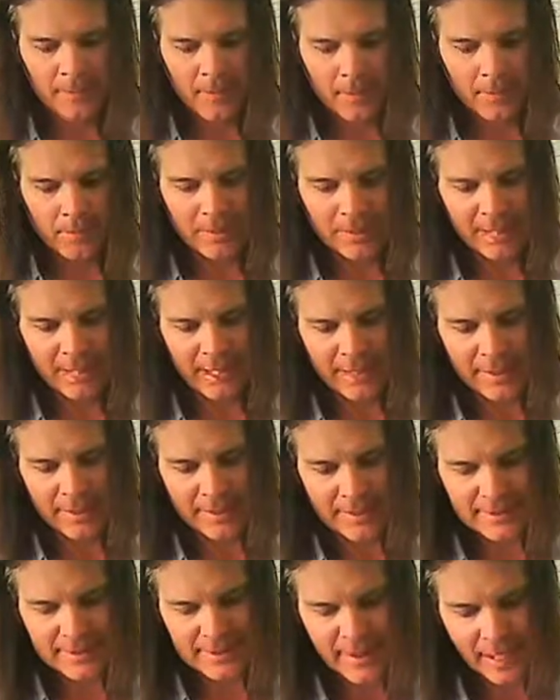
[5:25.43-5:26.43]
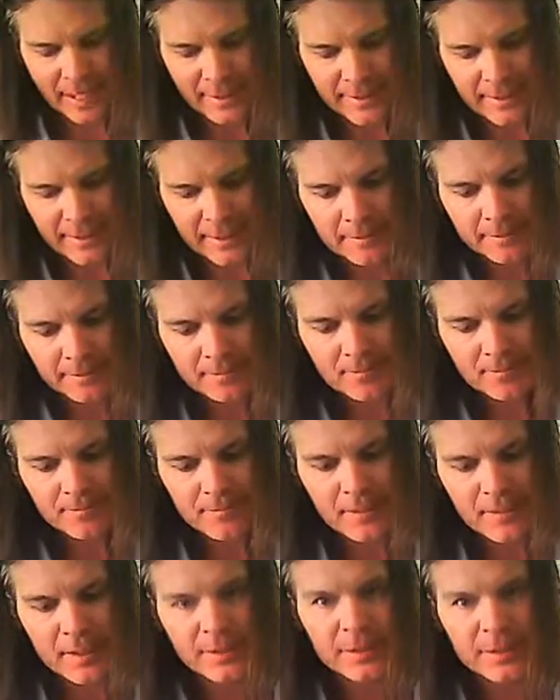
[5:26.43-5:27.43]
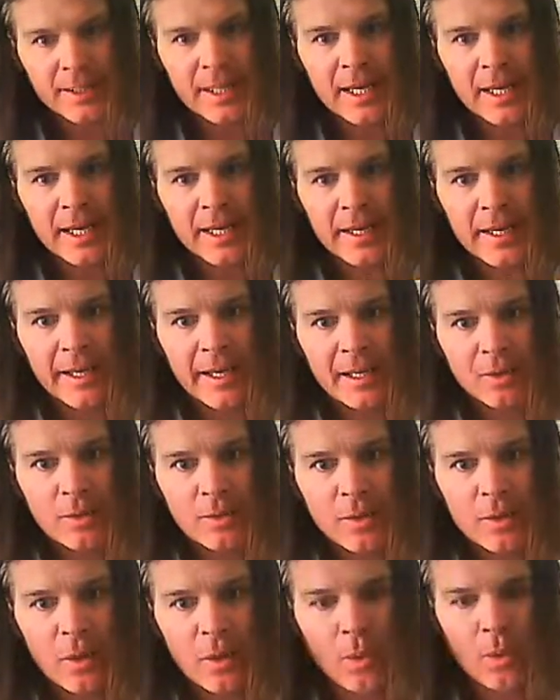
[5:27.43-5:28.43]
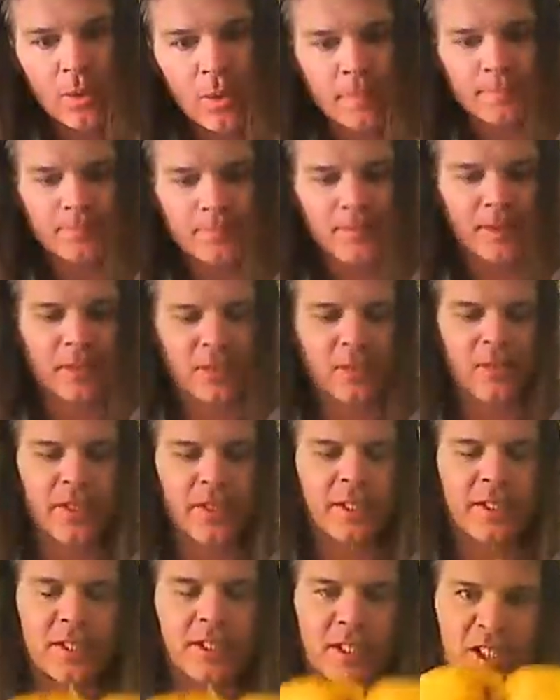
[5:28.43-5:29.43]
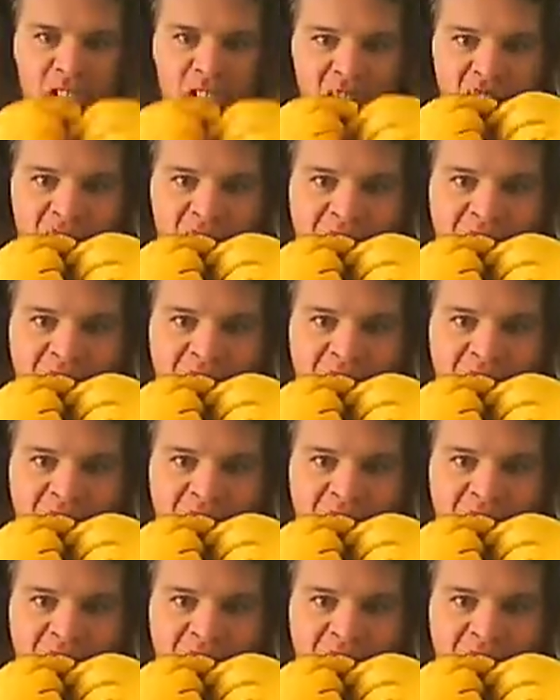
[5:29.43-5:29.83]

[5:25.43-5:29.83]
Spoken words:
But down inside there's an edible core that's very delicious.